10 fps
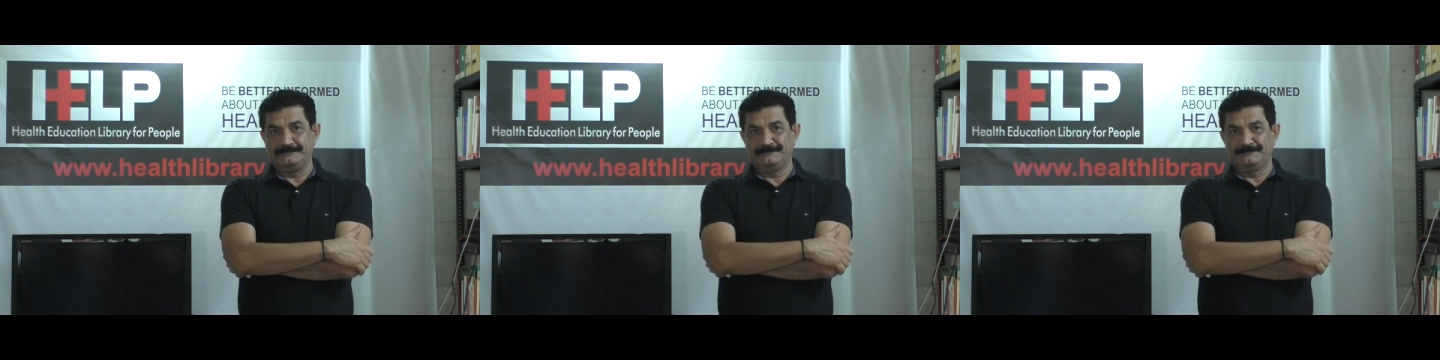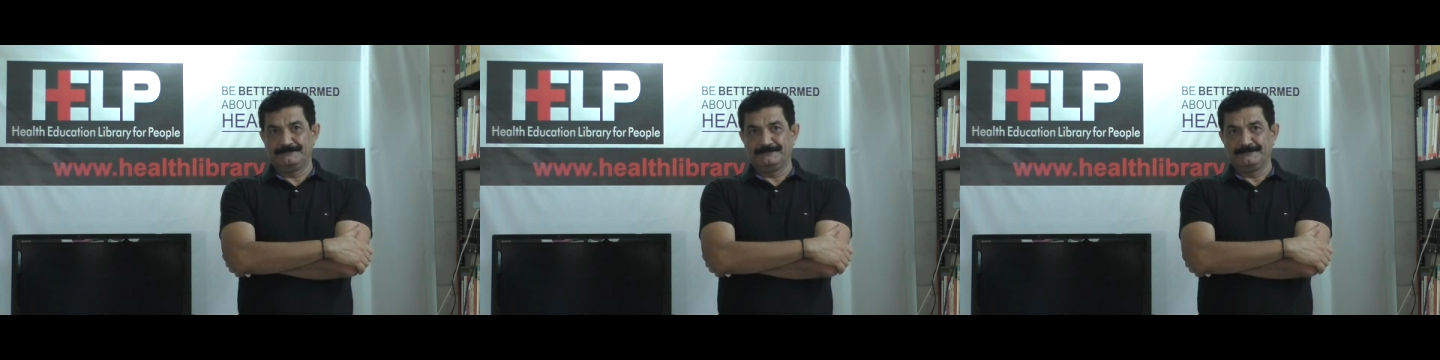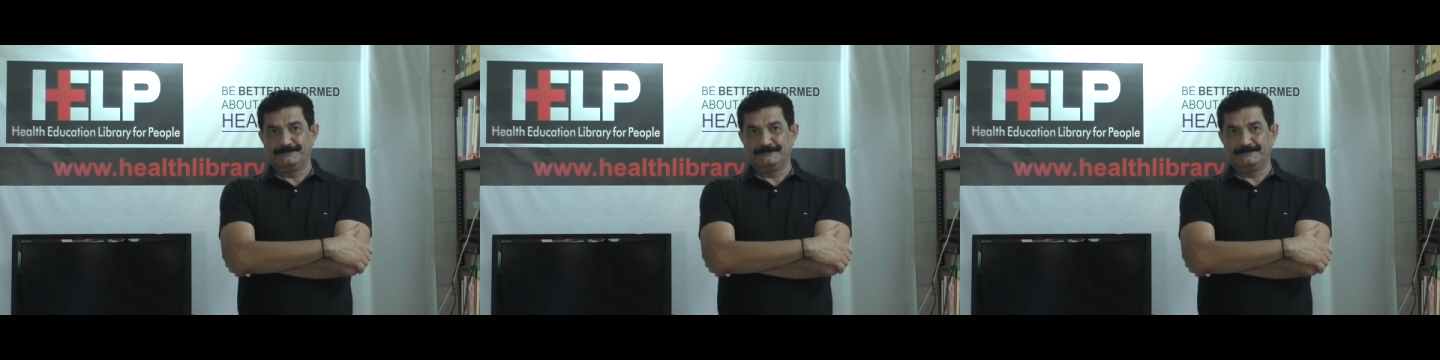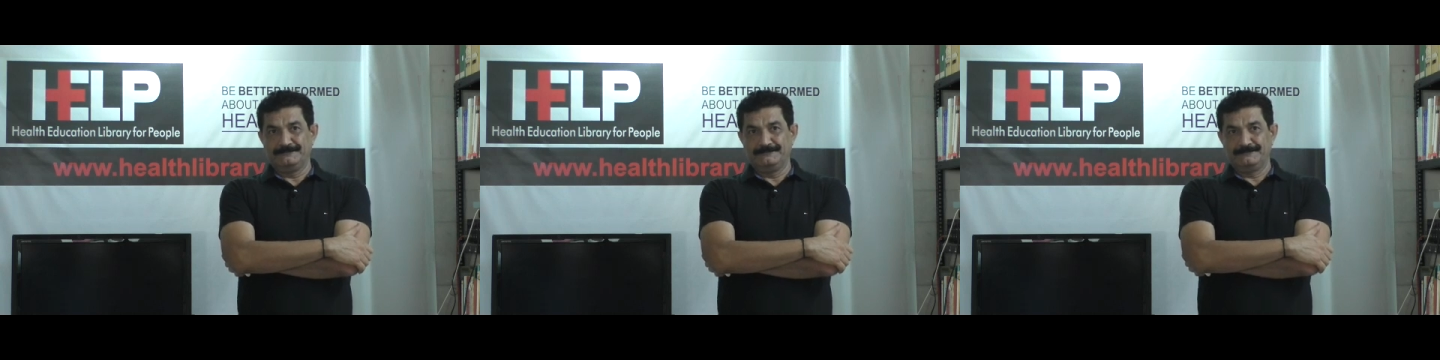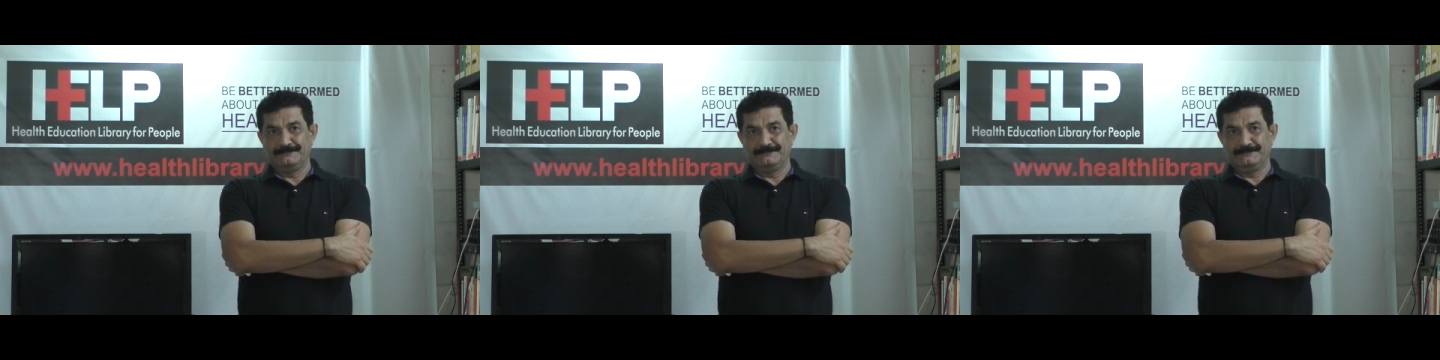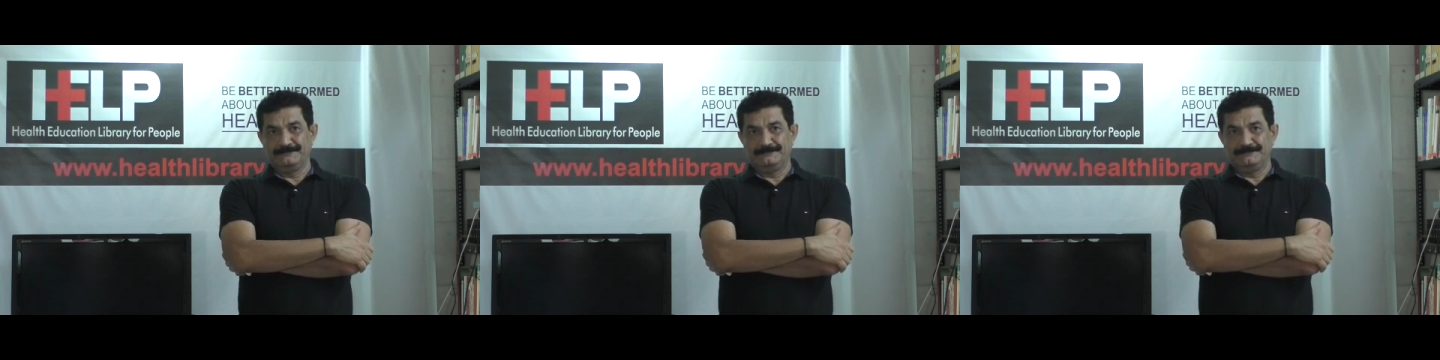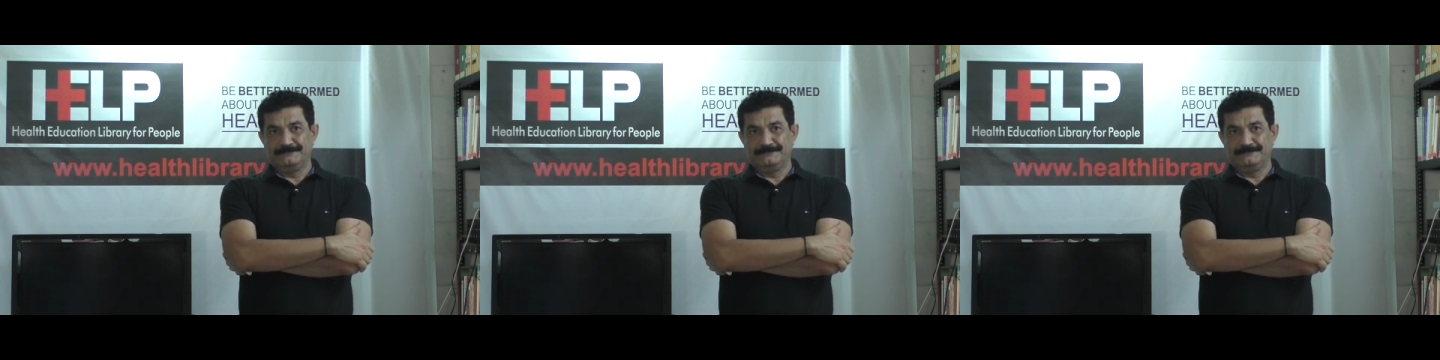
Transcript: Nobody speaks.